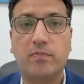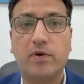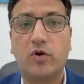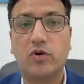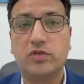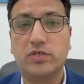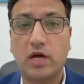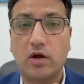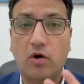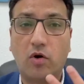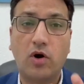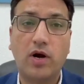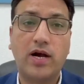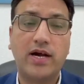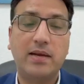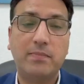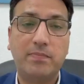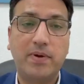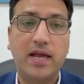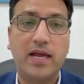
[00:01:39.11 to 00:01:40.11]
because I
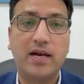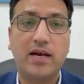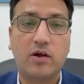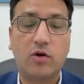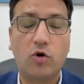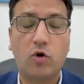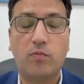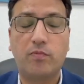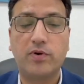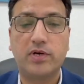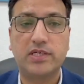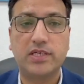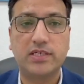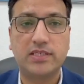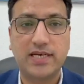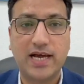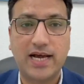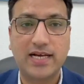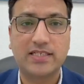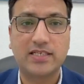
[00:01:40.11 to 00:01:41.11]
already paid a corporation
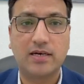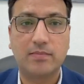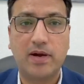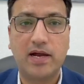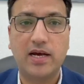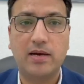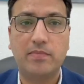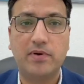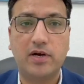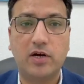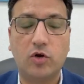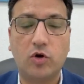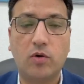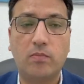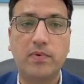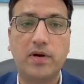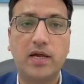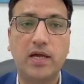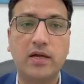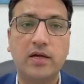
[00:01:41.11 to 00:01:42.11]
tax in my limited
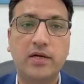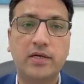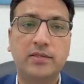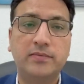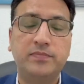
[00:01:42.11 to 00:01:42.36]
company.